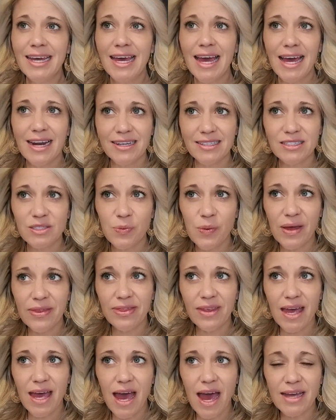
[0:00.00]
and it's one
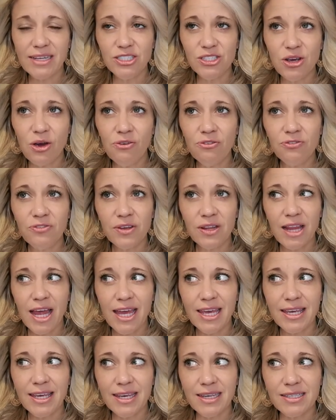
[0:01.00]
that I don't feel
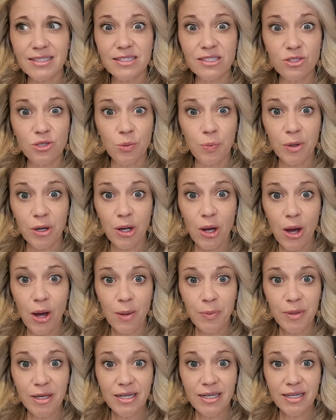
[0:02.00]
like is super
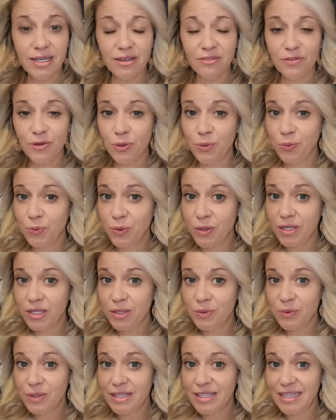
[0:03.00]
common if you really,
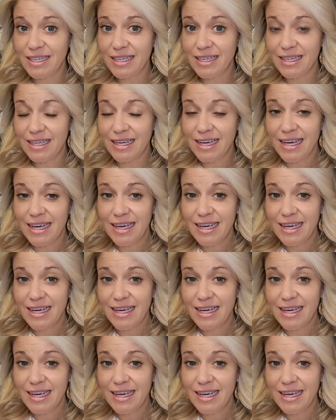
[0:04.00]
really